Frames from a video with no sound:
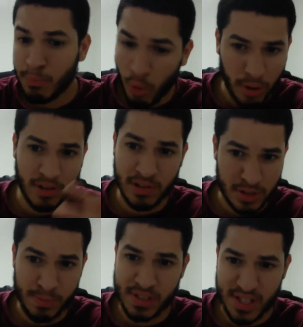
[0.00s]
more
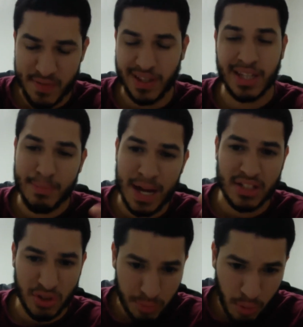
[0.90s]
specifically
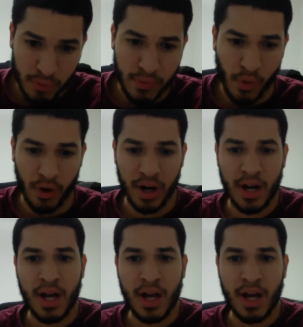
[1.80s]
Master Rule 4.